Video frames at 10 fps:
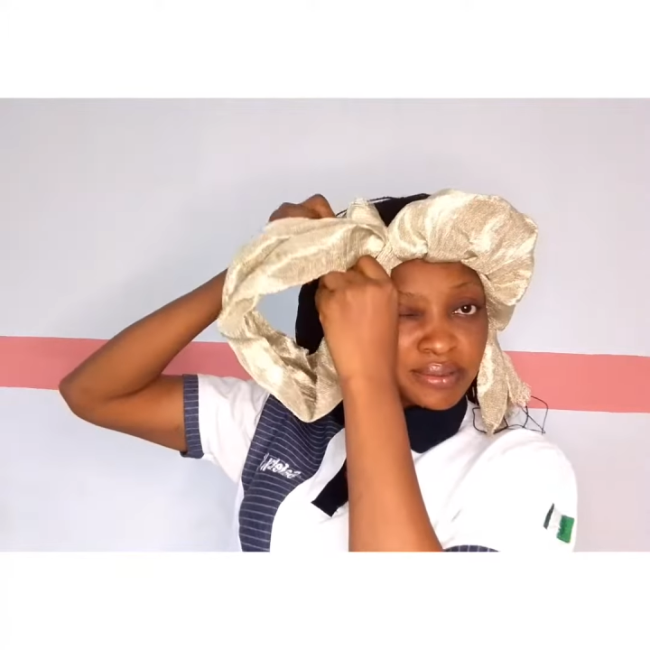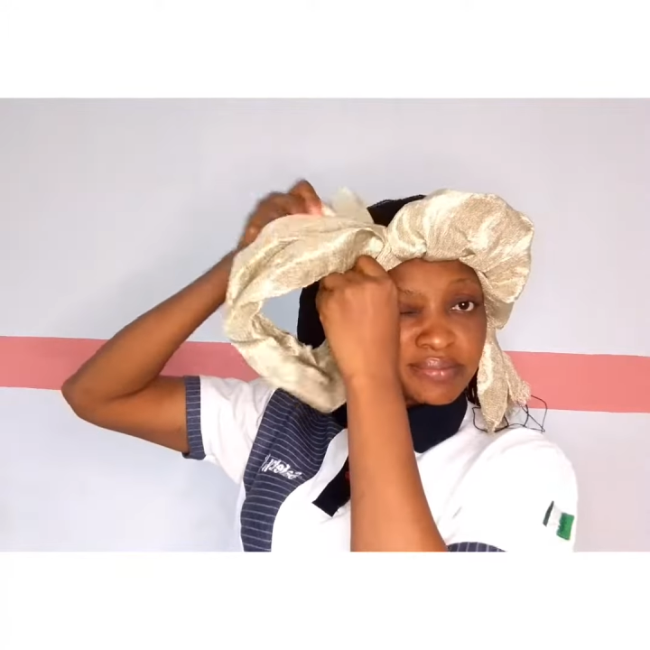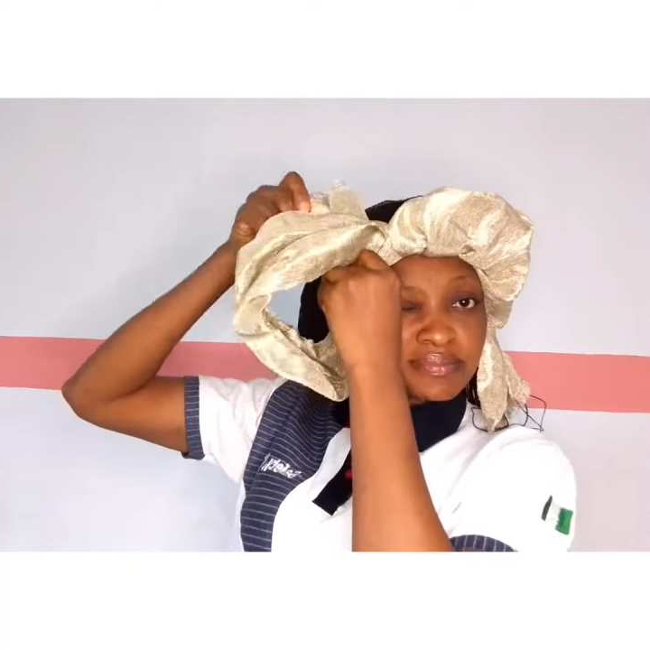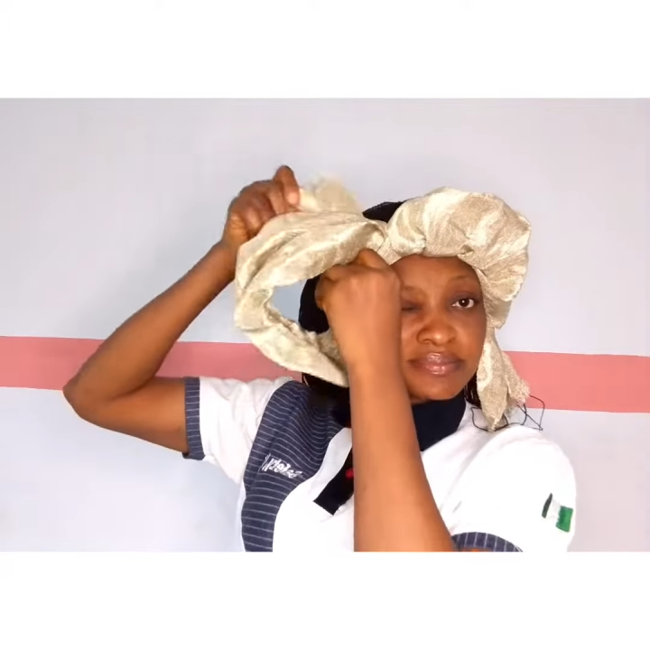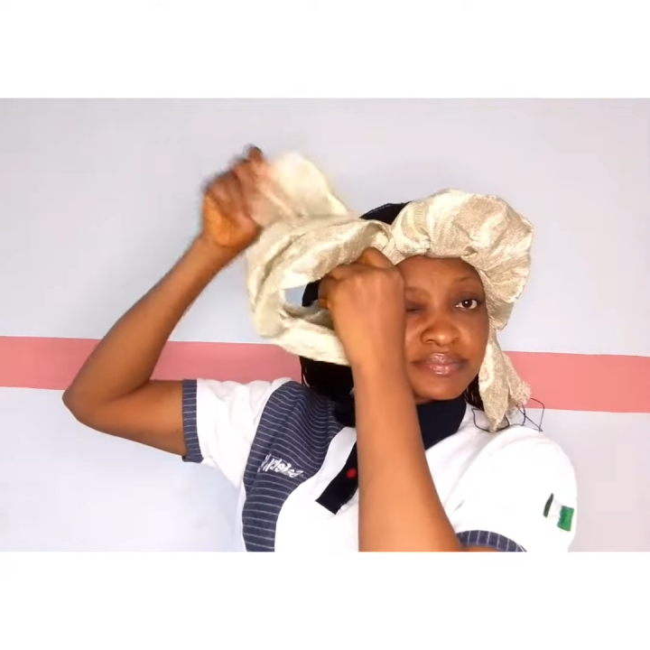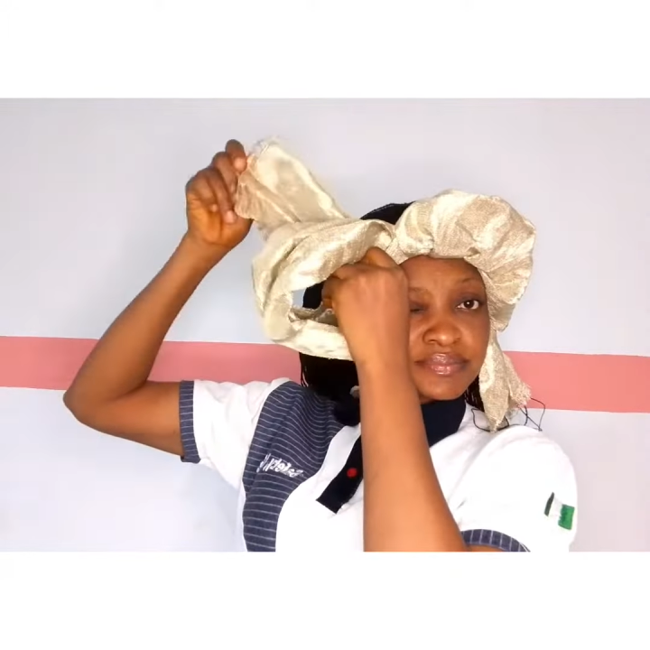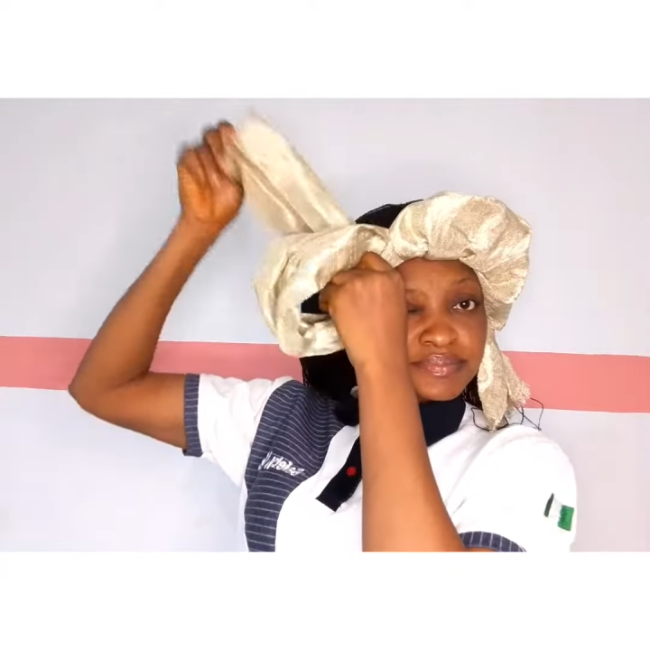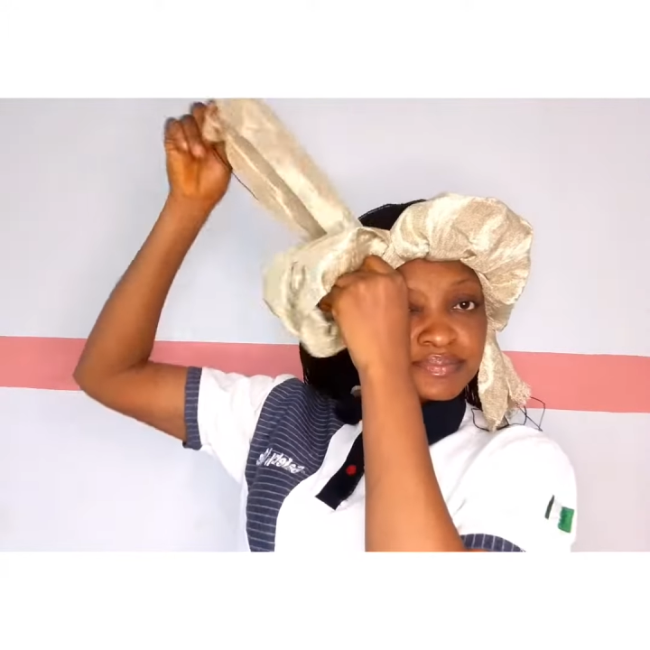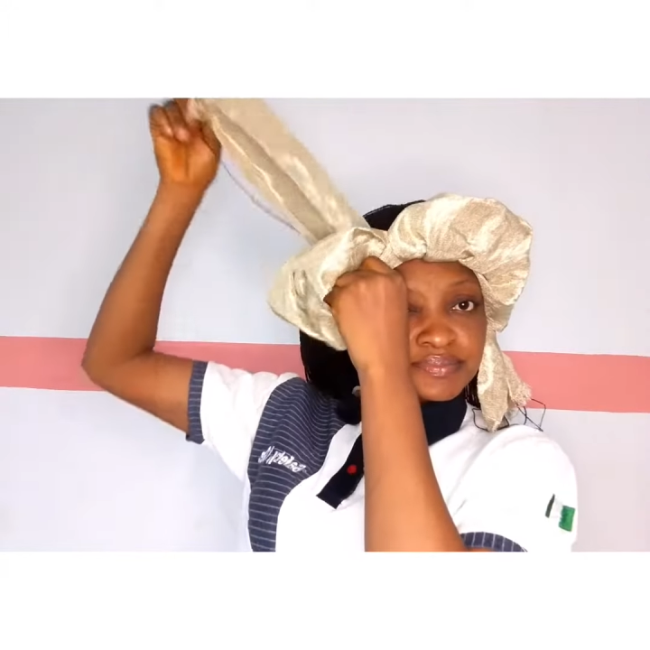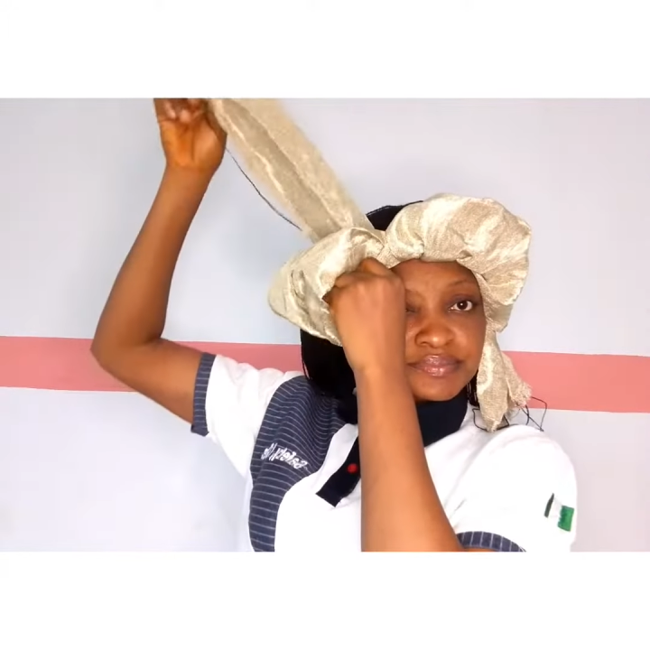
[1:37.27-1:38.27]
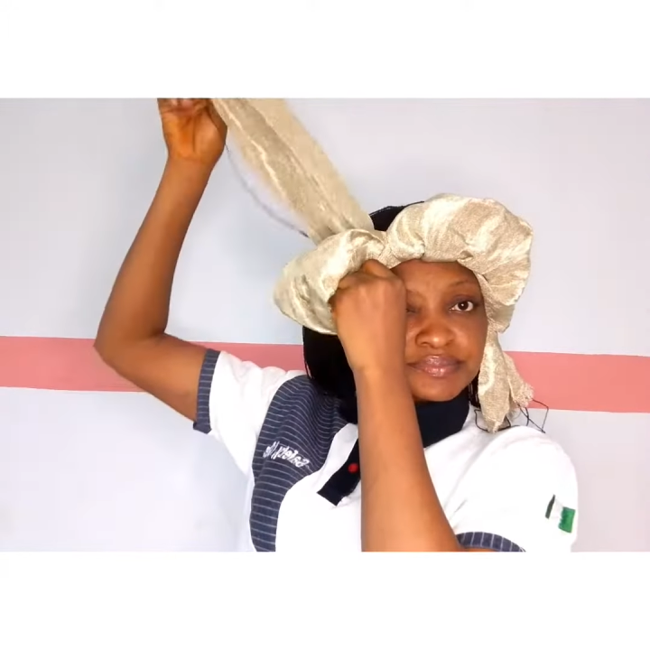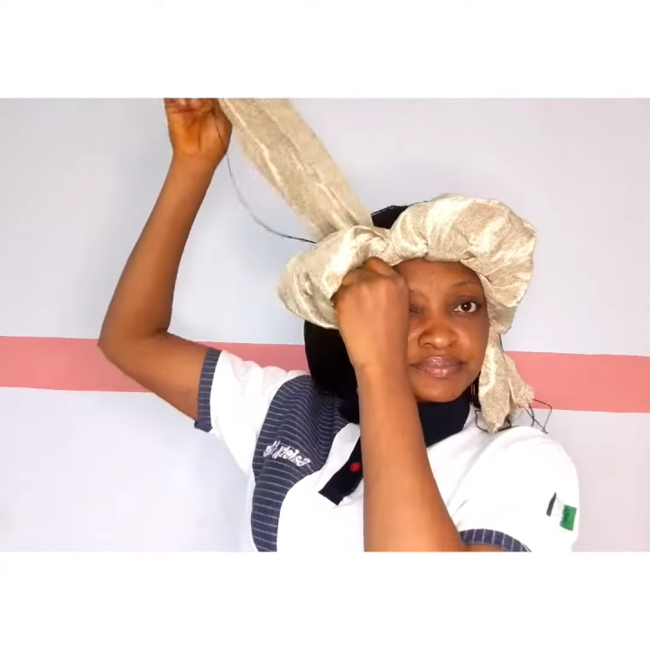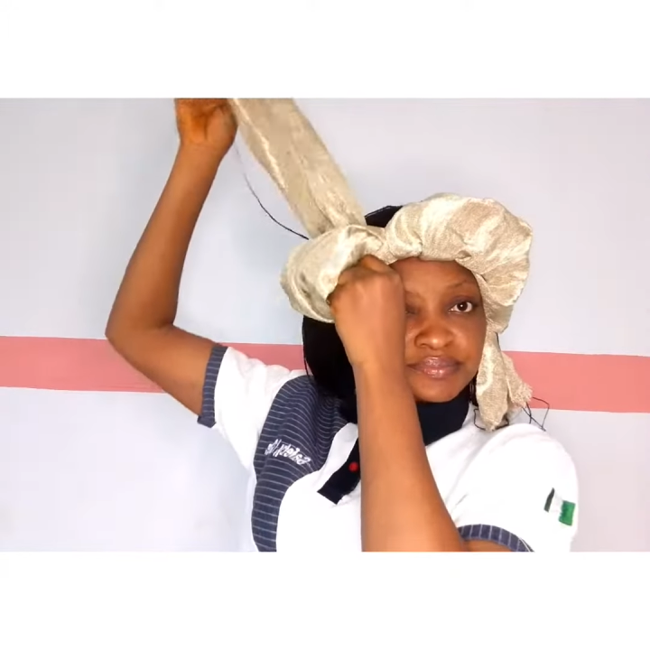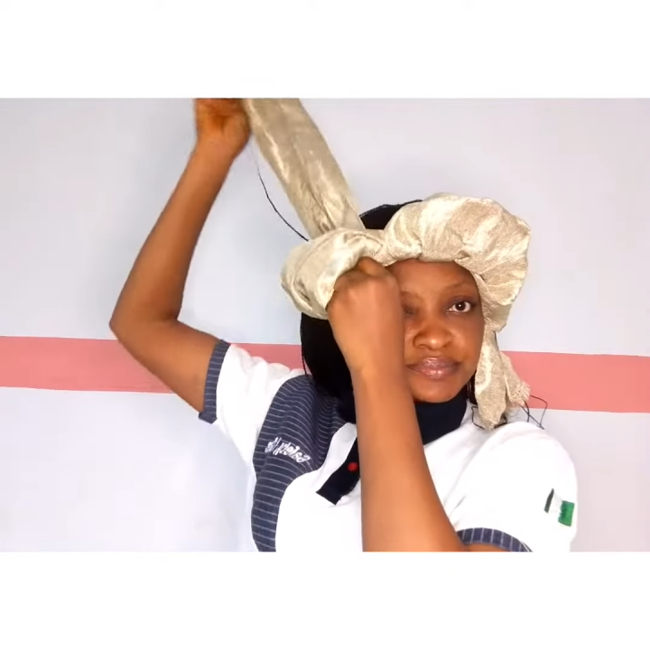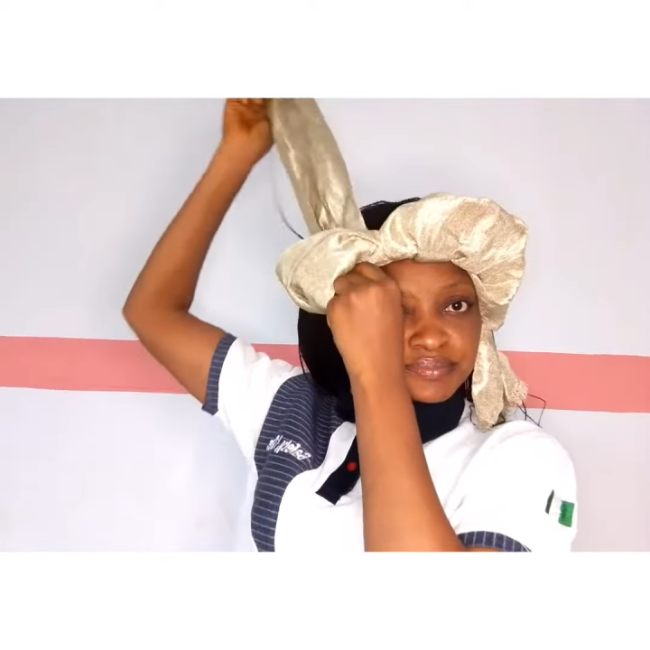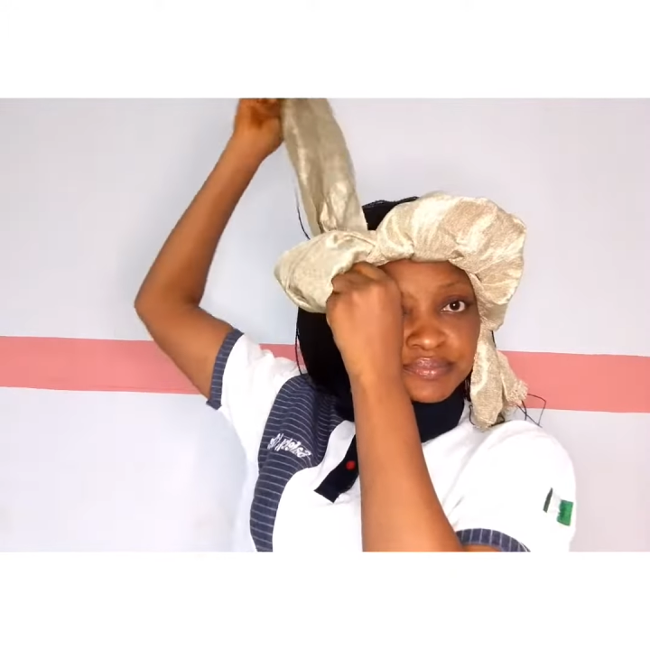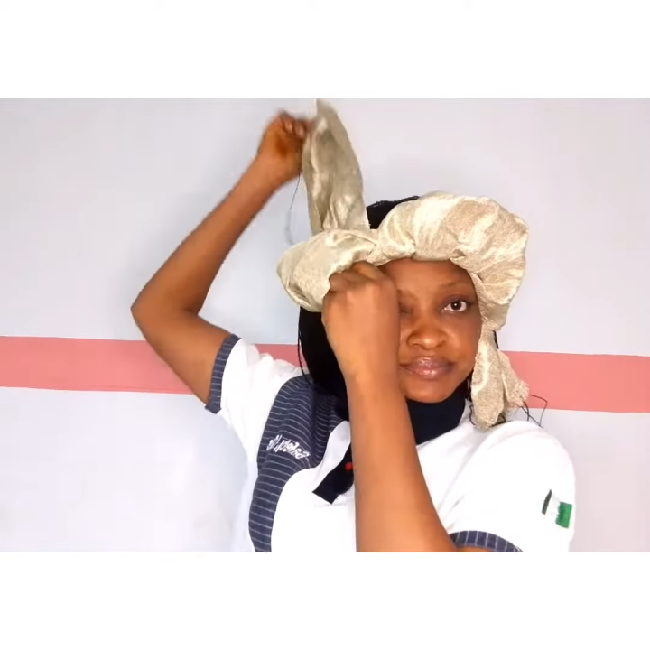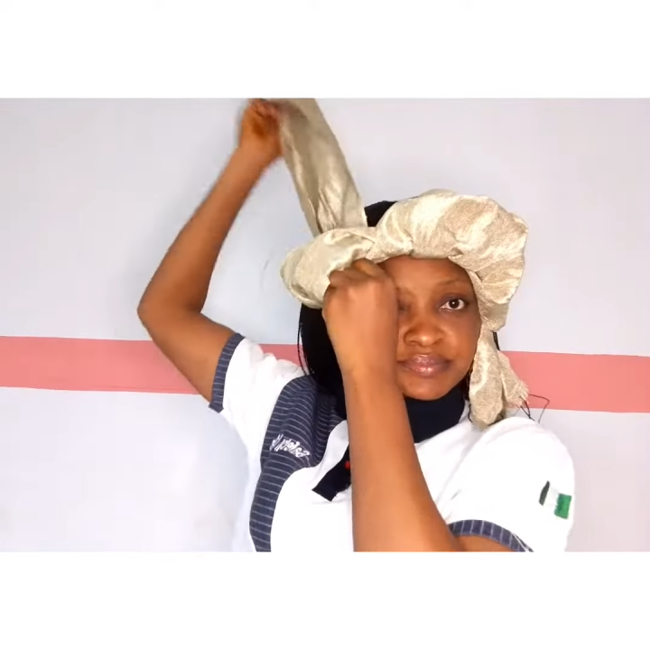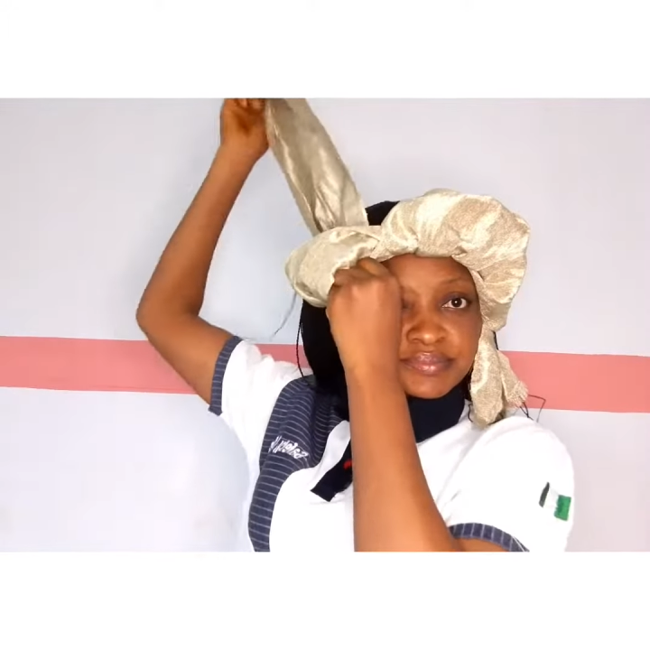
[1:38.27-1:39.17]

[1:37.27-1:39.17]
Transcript: Take note. So